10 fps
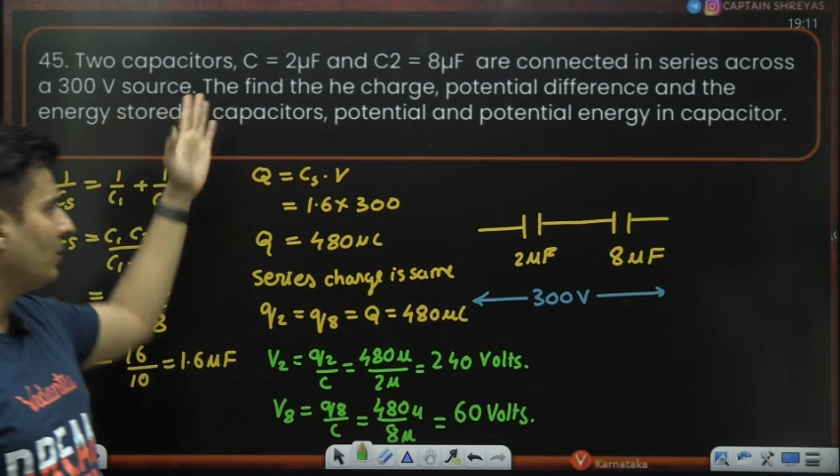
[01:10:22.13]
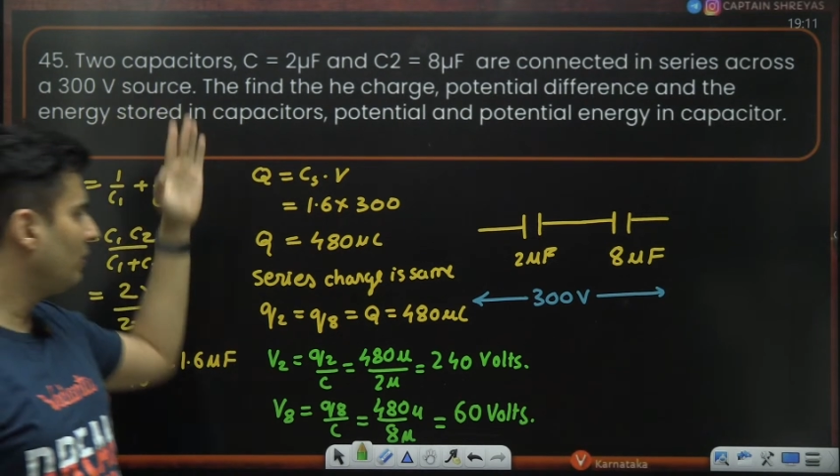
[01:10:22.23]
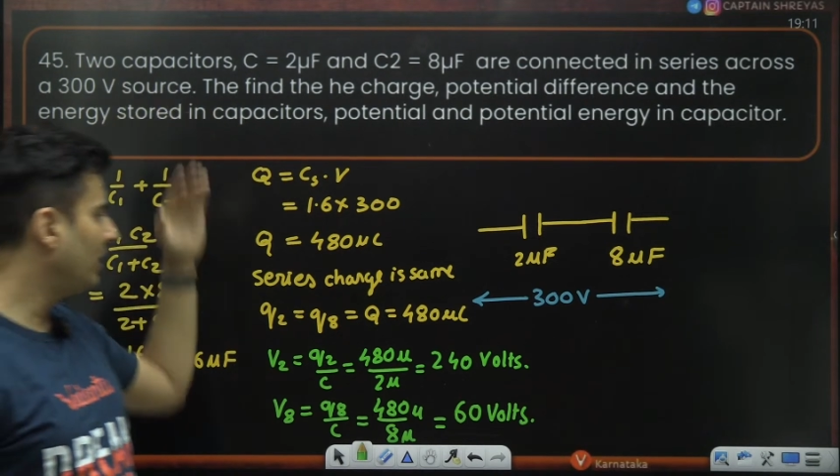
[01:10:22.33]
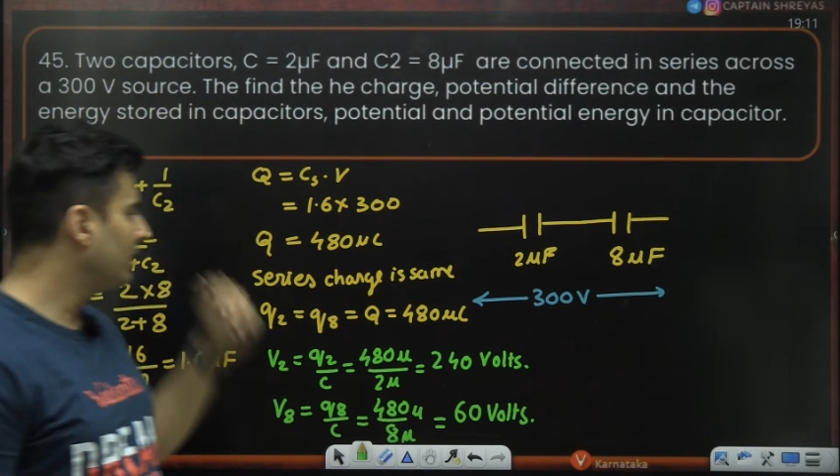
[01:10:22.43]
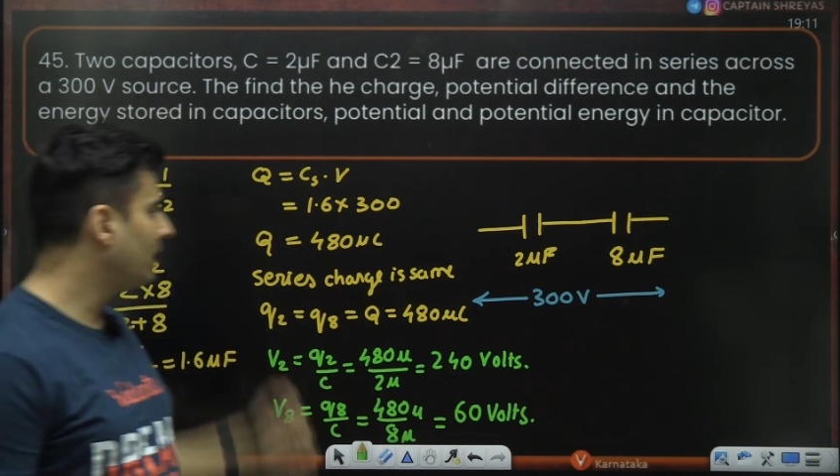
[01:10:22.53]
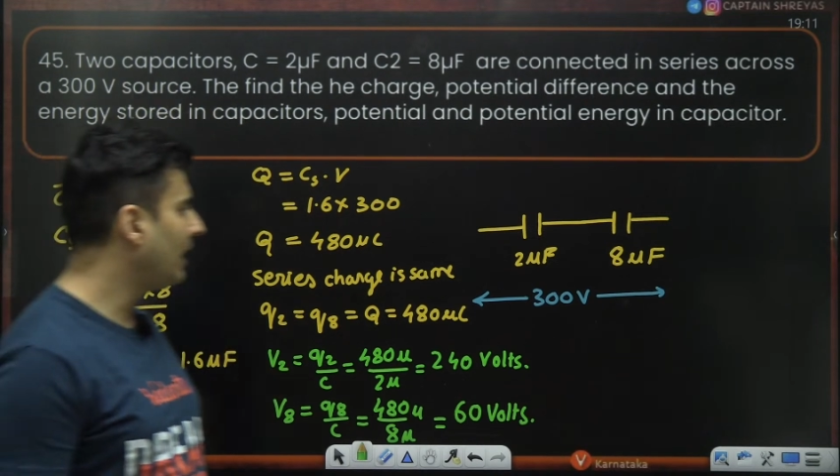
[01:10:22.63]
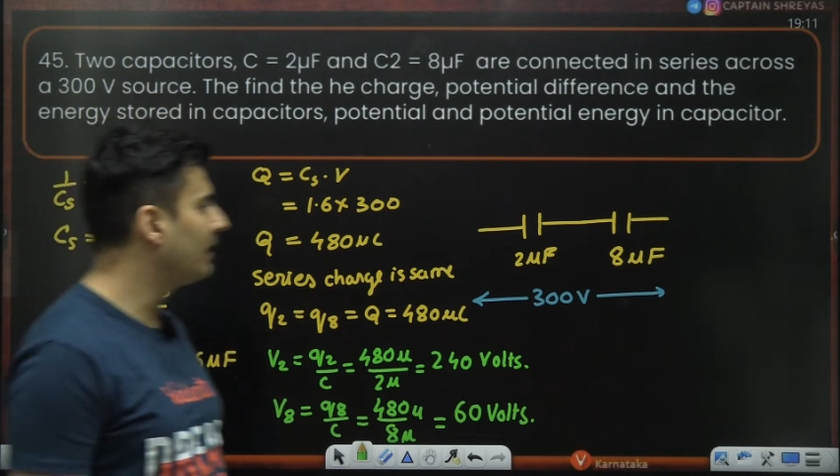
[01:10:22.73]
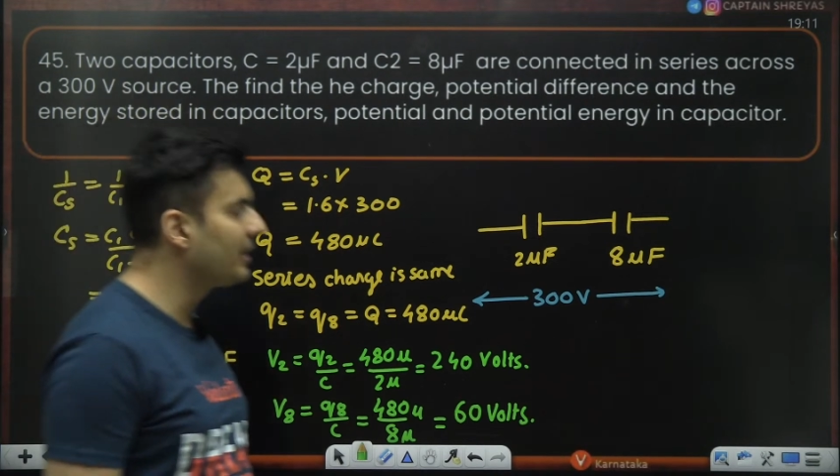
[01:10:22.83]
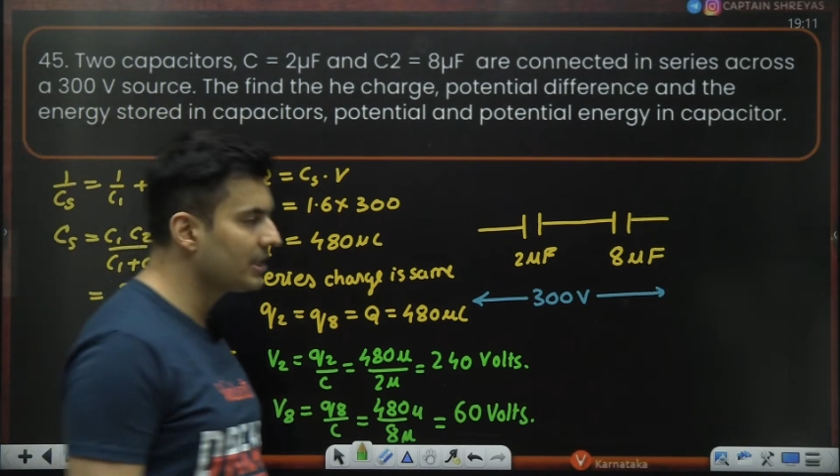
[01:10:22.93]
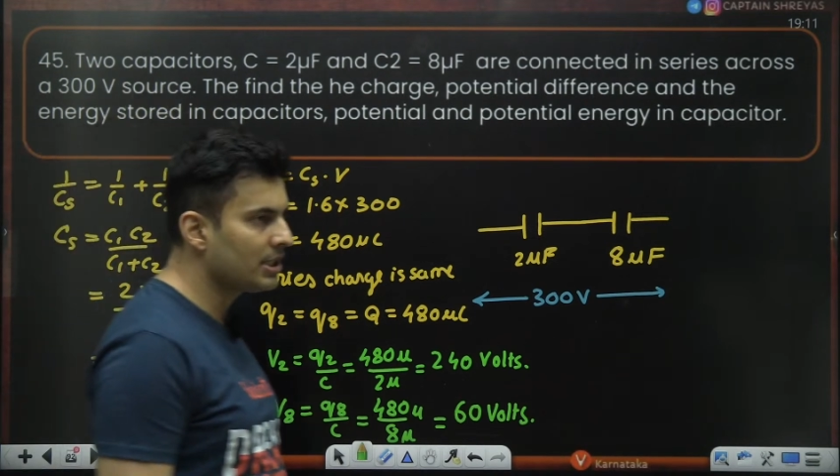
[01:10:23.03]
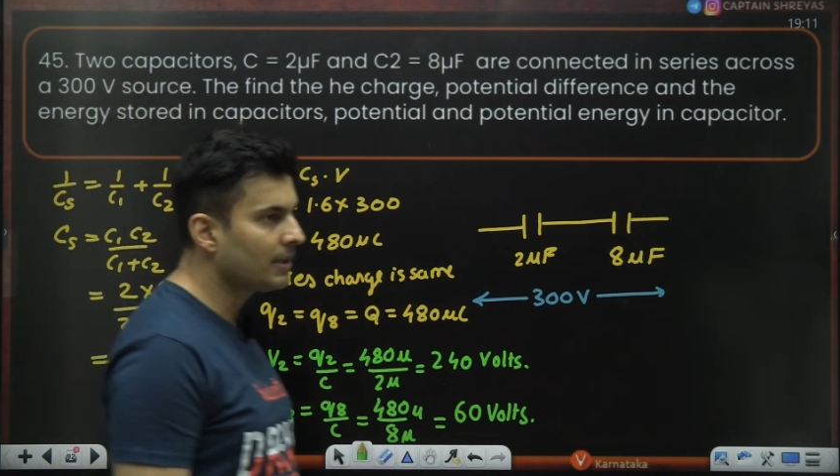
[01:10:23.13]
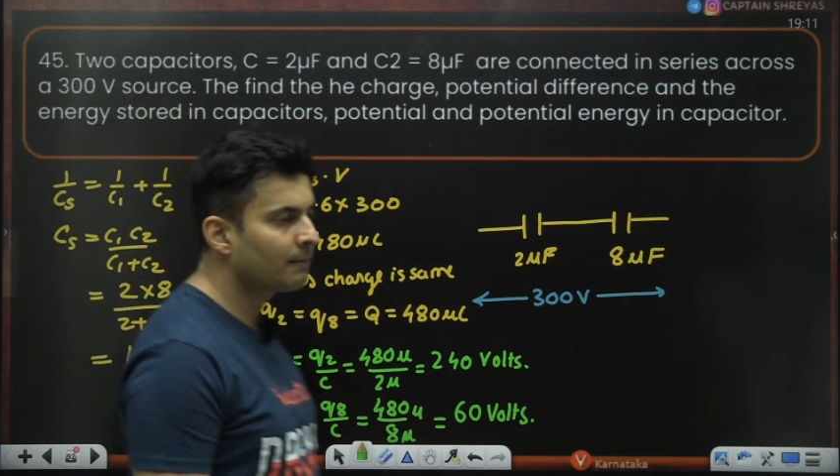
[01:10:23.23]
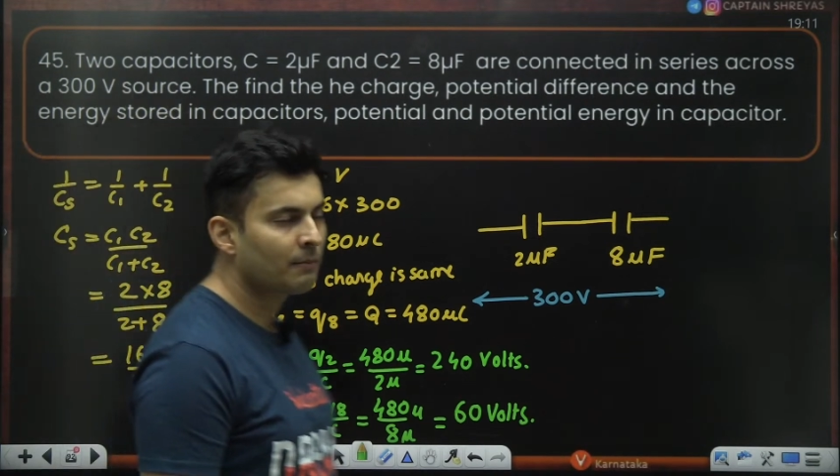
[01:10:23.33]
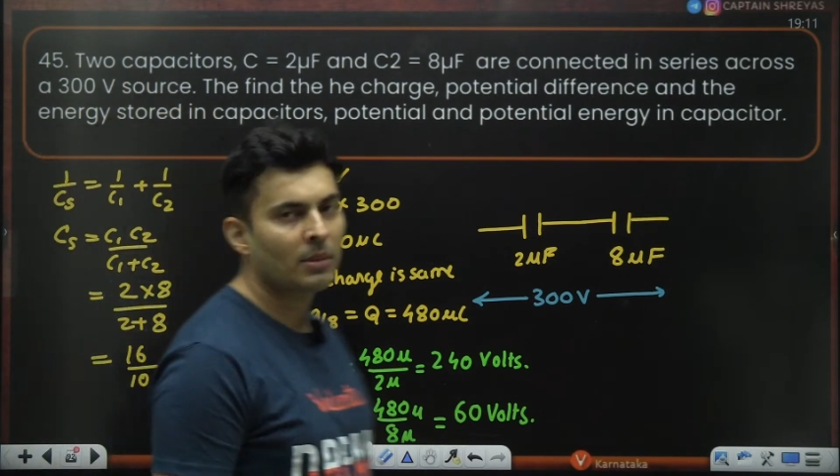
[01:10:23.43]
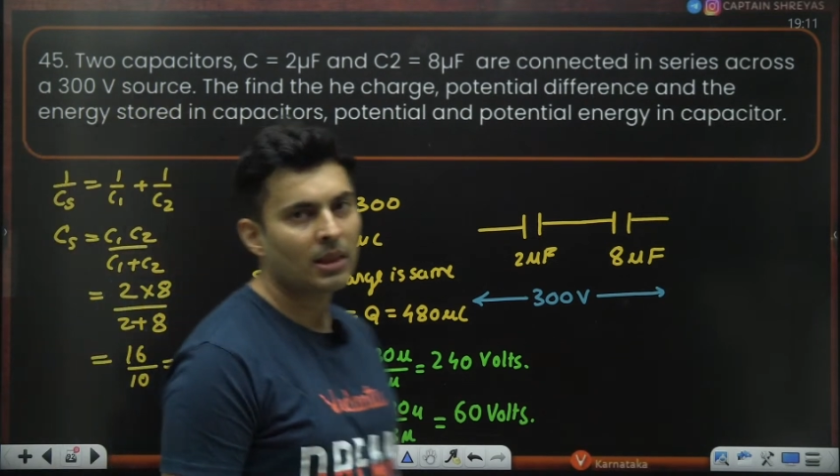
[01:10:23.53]
to find the energy.
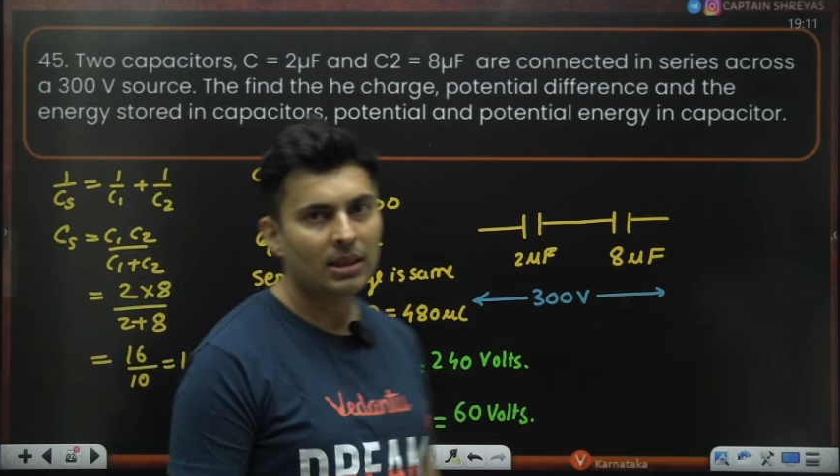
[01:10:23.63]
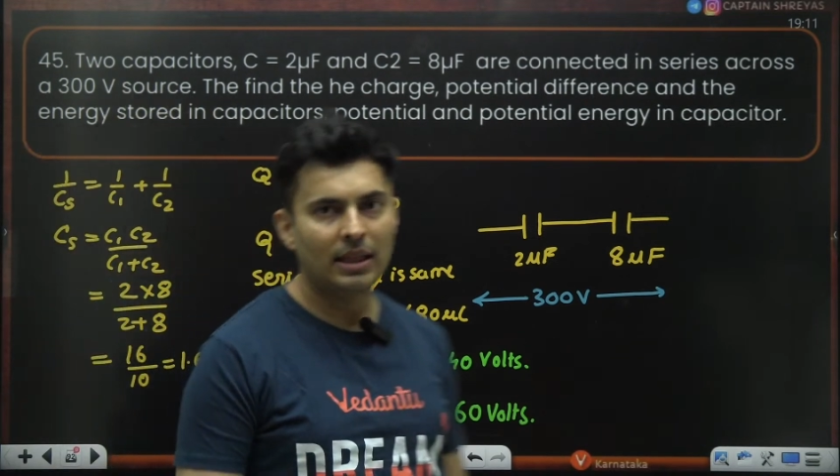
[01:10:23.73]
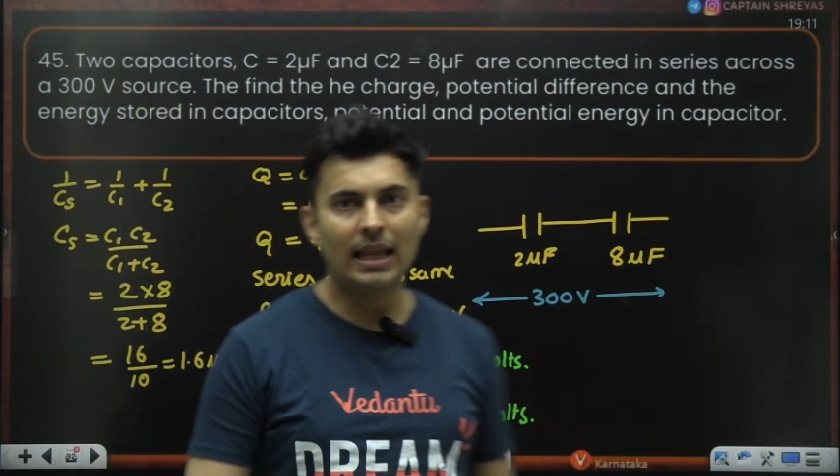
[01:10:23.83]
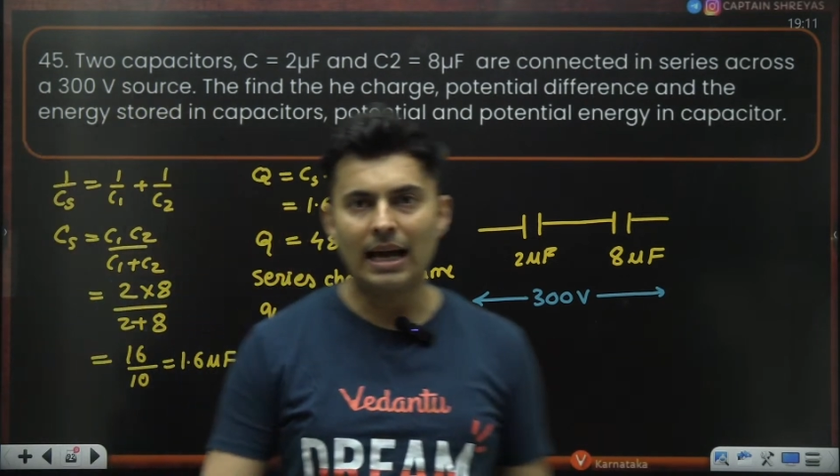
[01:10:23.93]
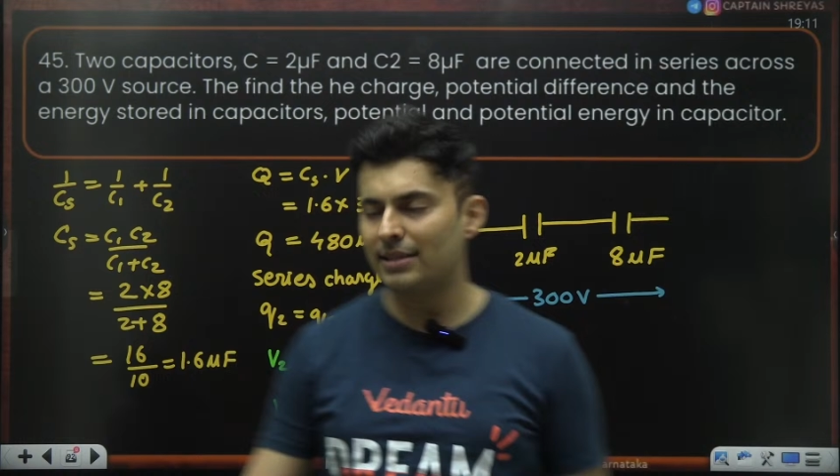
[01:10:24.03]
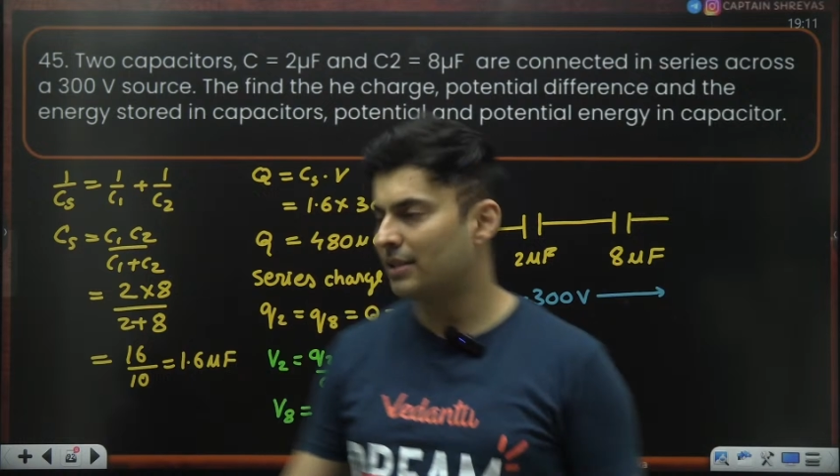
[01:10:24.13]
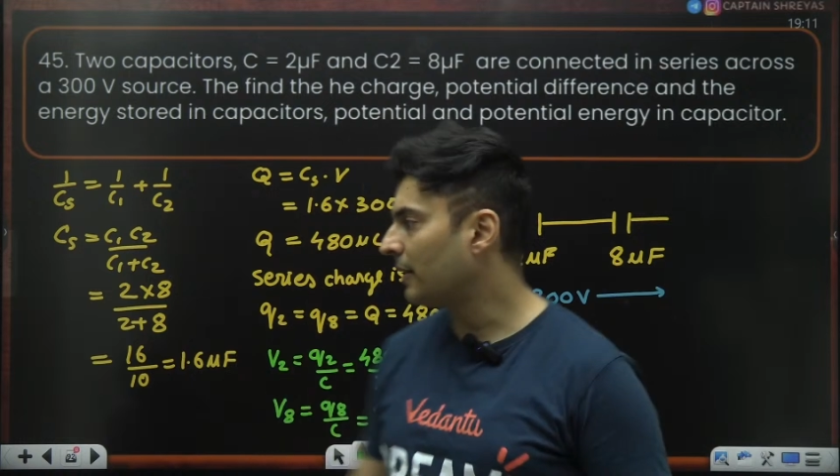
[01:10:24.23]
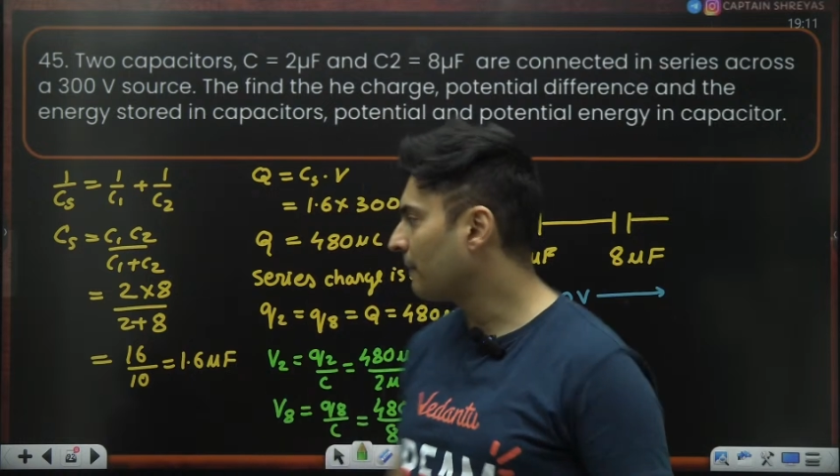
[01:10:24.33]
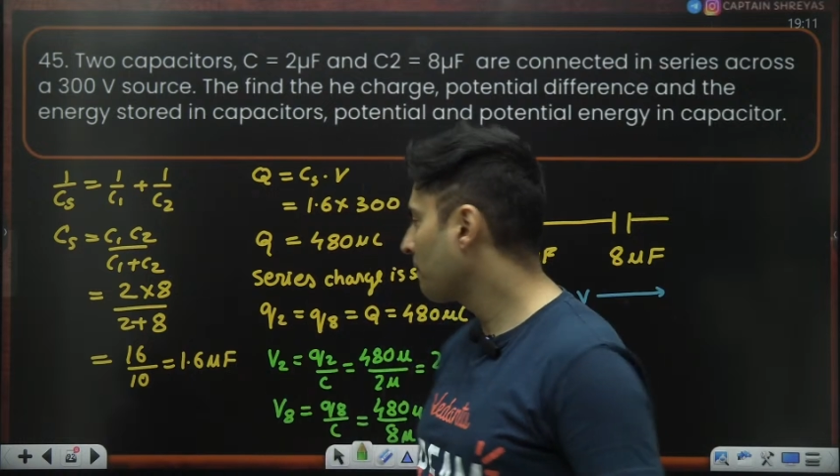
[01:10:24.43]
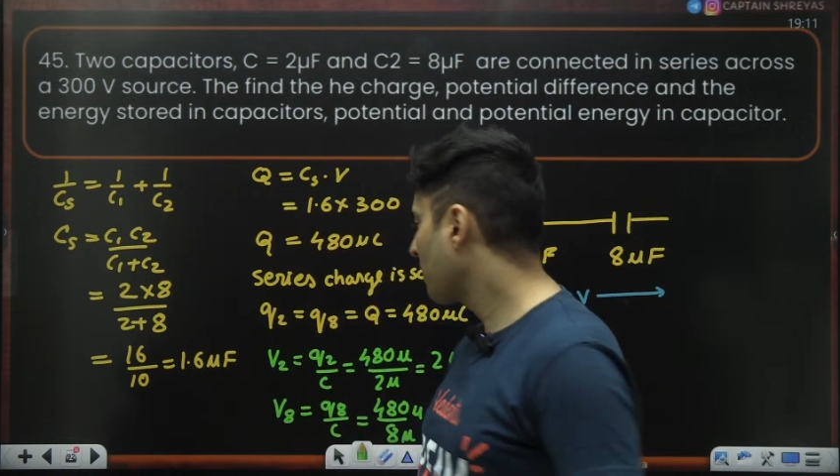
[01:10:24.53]
The last thing,